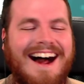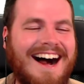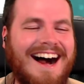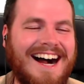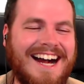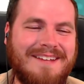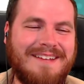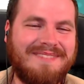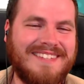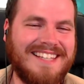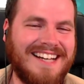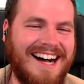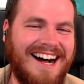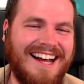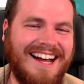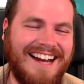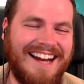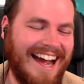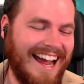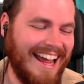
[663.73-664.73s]

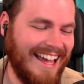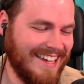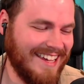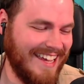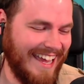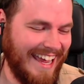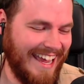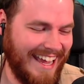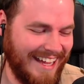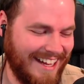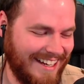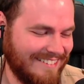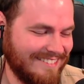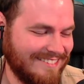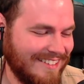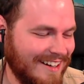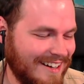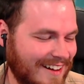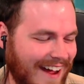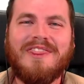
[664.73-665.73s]
I can't.
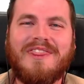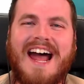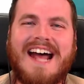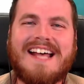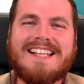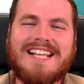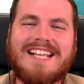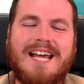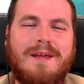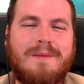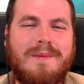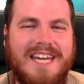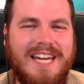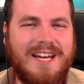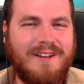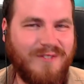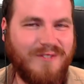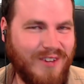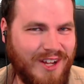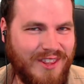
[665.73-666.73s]
That's gonna be
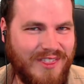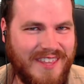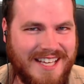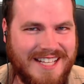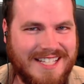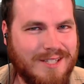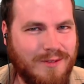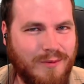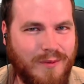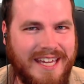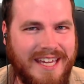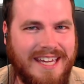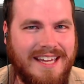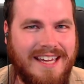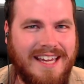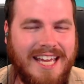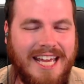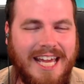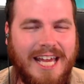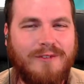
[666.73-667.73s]
it for this week.
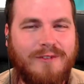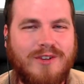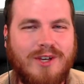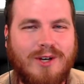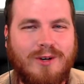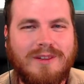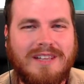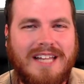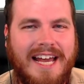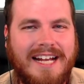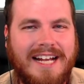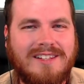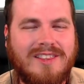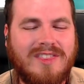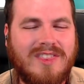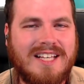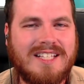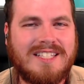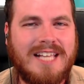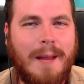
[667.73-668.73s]
If you liked
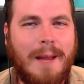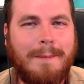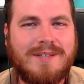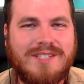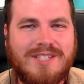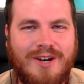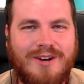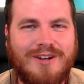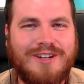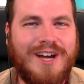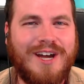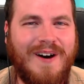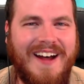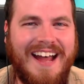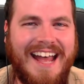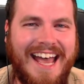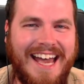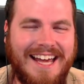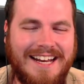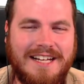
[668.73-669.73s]
this episode, go
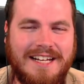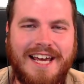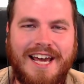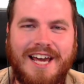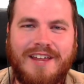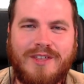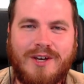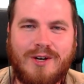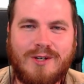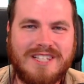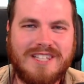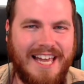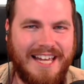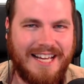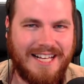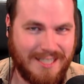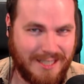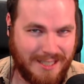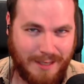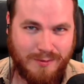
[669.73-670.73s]
ahead and hit those
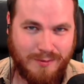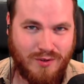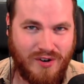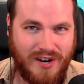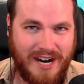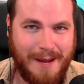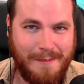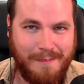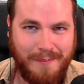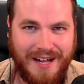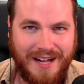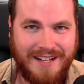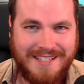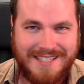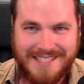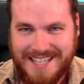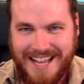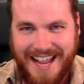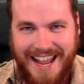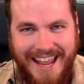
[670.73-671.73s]
like and subscribe
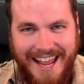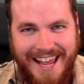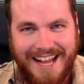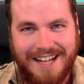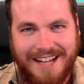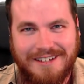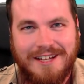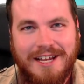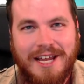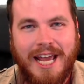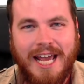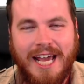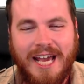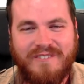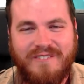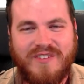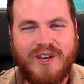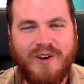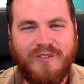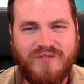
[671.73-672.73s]
buttons. And
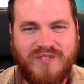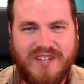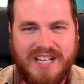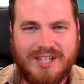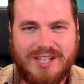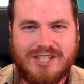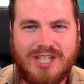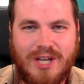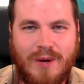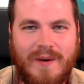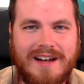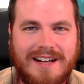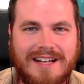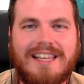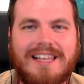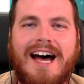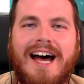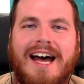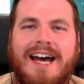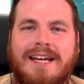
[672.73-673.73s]
if you feel so
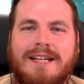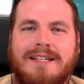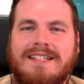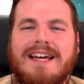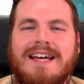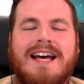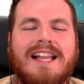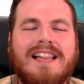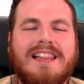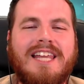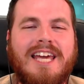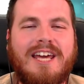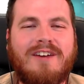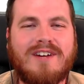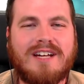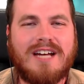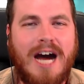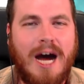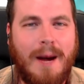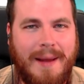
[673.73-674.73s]
inclined, leave
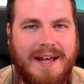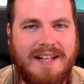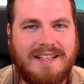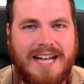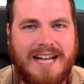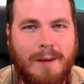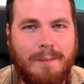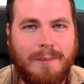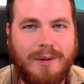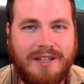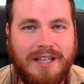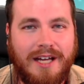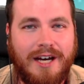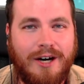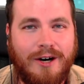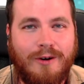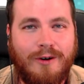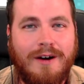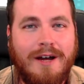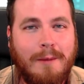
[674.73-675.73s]
a comment down
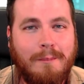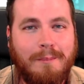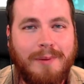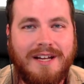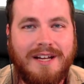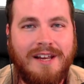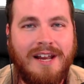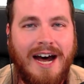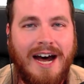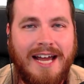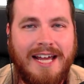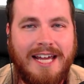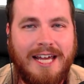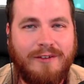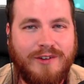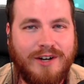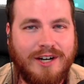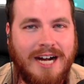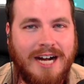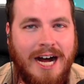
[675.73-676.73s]
below, but not if
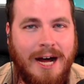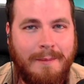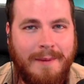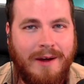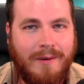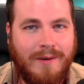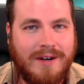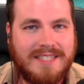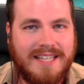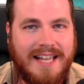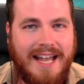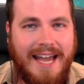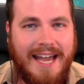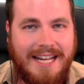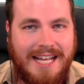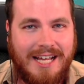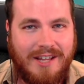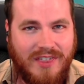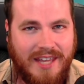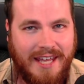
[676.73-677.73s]
your comment was
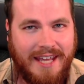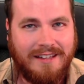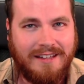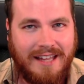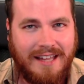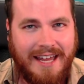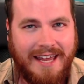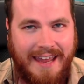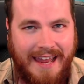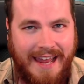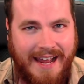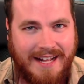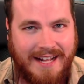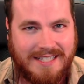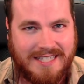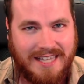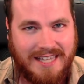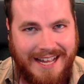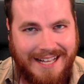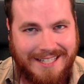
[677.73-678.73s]
anything like
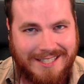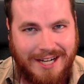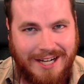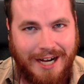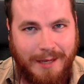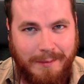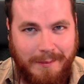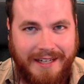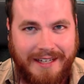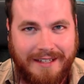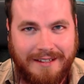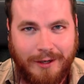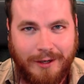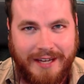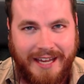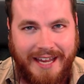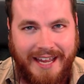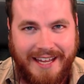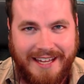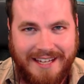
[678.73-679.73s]
Ant's last comment,
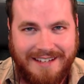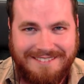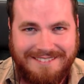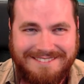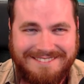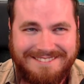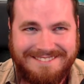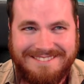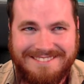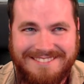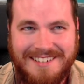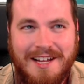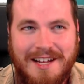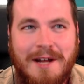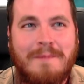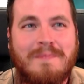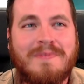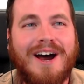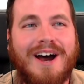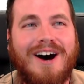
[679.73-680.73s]
okay?
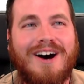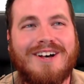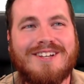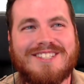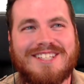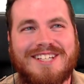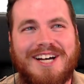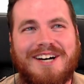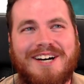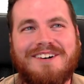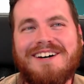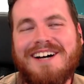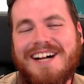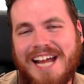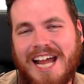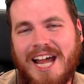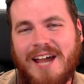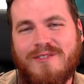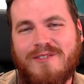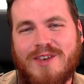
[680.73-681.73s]
Also,
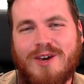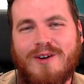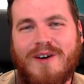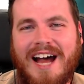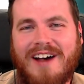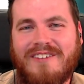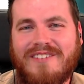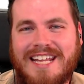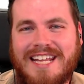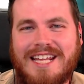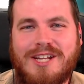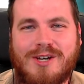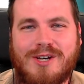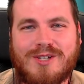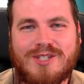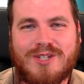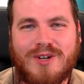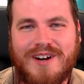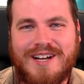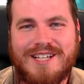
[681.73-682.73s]
if you have any news
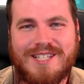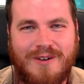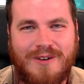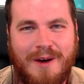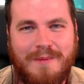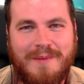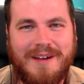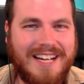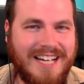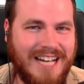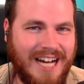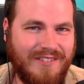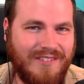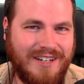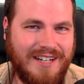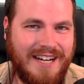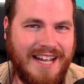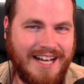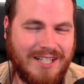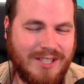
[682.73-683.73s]
stories you want me to cover
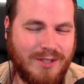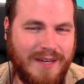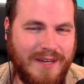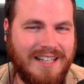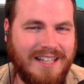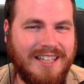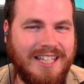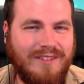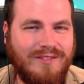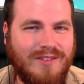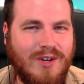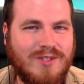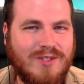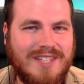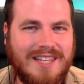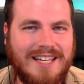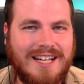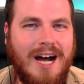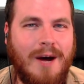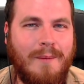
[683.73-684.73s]
next week, leave those in
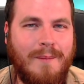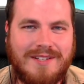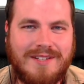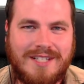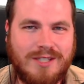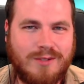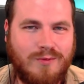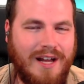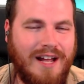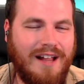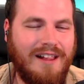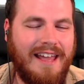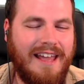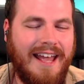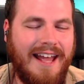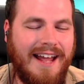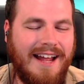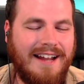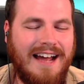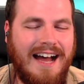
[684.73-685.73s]
the comments as well,
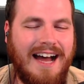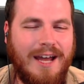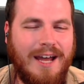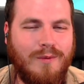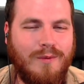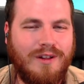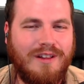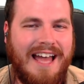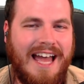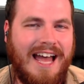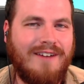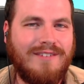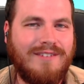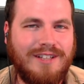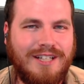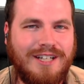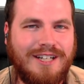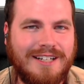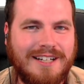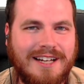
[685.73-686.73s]
and I will have a
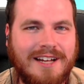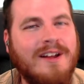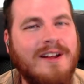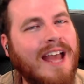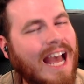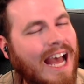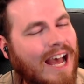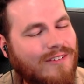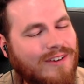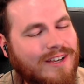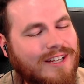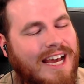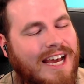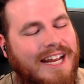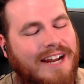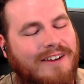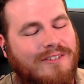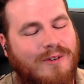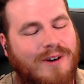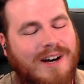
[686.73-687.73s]
look. Have a good night,
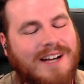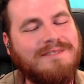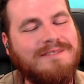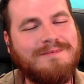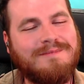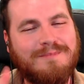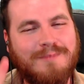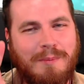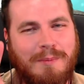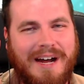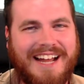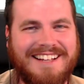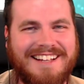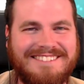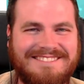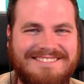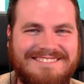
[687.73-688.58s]
everyone. Bye-bye.